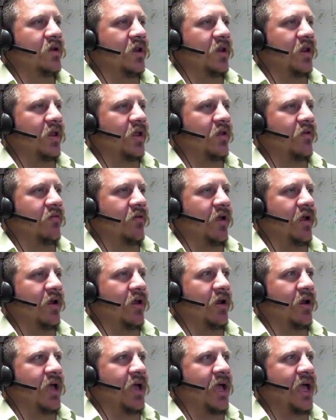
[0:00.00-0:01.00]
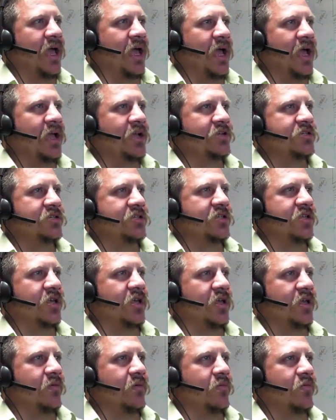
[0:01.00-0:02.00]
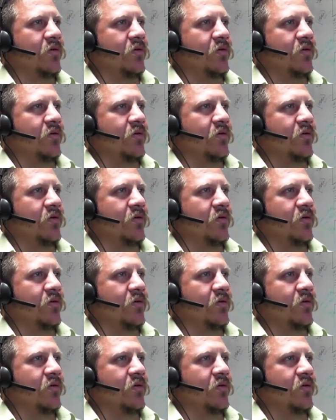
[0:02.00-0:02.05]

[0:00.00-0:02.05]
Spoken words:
We need to iterate on a hash table.